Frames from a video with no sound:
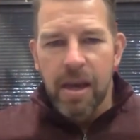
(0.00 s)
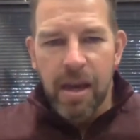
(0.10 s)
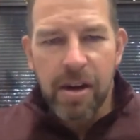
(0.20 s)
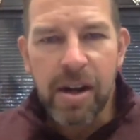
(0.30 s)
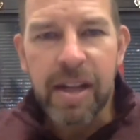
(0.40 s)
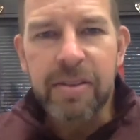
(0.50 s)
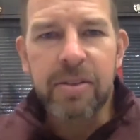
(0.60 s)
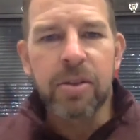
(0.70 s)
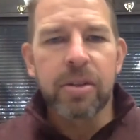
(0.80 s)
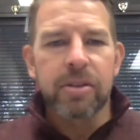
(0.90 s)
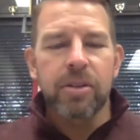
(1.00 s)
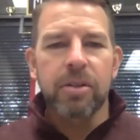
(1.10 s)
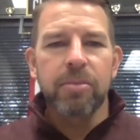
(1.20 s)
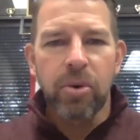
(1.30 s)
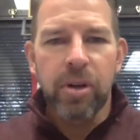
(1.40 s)
All right, students,
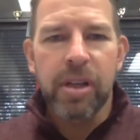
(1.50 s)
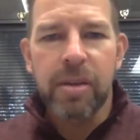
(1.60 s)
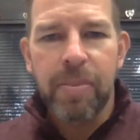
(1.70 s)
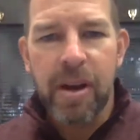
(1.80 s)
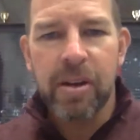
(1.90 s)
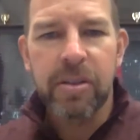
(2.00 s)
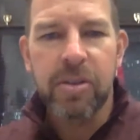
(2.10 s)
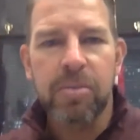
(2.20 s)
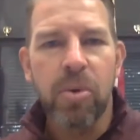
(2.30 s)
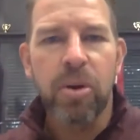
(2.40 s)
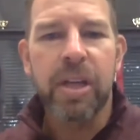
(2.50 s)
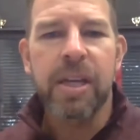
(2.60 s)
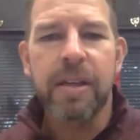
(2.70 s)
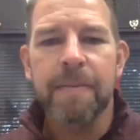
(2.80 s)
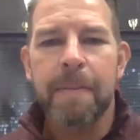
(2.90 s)
good morning. Parents, good
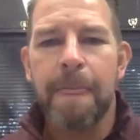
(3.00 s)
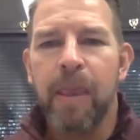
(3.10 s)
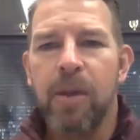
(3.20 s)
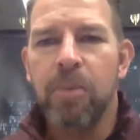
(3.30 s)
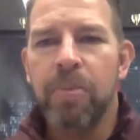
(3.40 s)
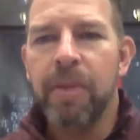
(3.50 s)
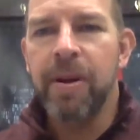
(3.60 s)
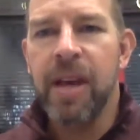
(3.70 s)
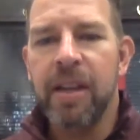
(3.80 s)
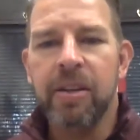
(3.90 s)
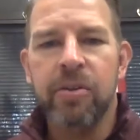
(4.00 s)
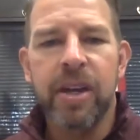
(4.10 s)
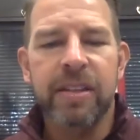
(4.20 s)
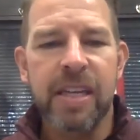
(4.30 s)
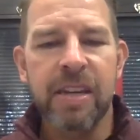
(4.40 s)
morning. Hope everybody had a
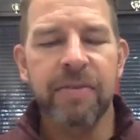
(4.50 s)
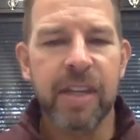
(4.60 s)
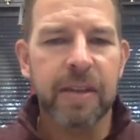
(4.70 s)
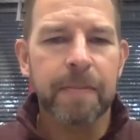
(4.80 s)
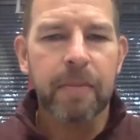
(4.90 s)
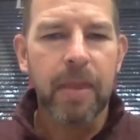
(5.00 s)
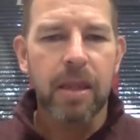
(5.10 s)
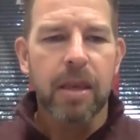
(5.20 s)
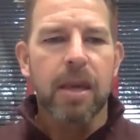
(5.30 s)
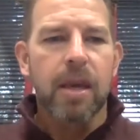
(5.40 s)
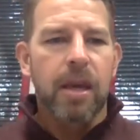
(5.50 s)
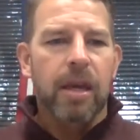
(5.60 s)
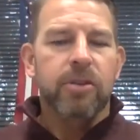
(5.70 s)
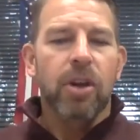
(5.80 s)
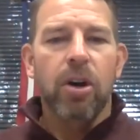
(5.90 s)
great evening.
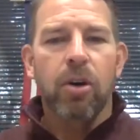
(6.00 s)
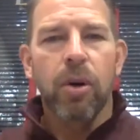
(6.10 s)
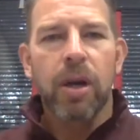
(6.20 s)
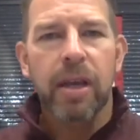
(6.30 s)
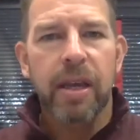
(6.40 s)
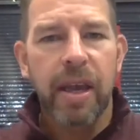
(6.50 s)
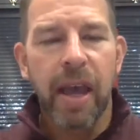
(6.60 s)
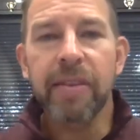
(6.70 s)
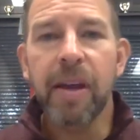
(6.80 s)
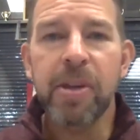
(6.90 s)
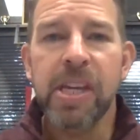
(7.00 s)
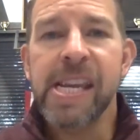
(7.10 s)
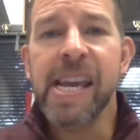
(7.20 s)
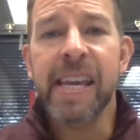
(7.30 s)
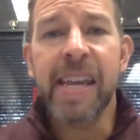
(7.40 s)
So
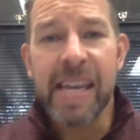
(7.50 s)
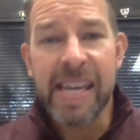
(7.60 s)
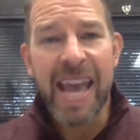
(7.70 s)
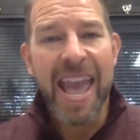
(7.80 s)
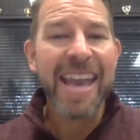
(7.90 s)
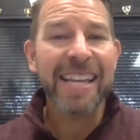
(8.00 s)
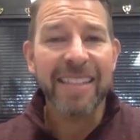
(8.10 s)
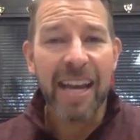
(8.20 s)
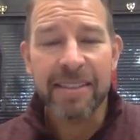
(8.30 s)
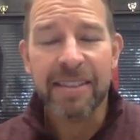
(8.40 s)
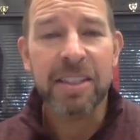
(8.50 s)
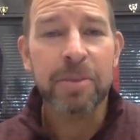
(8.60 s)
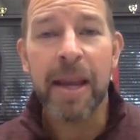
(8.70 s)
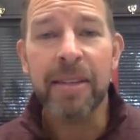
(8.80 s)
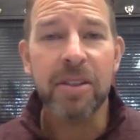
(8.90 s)
NWEA testing is
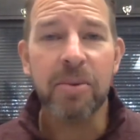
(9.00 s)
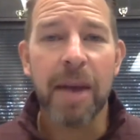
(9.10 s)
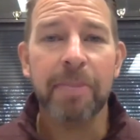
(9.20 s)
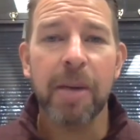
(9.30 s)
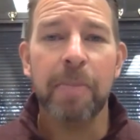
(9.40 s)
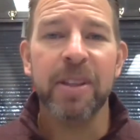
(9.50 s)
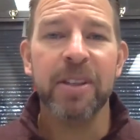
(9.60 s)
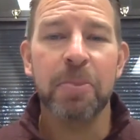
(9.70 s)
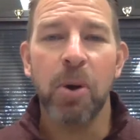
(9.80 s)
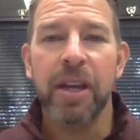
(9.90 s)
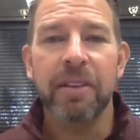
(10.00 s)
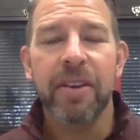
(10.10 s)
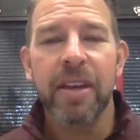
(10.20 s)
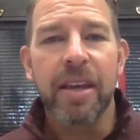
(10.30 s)
basically wrapped up at this point.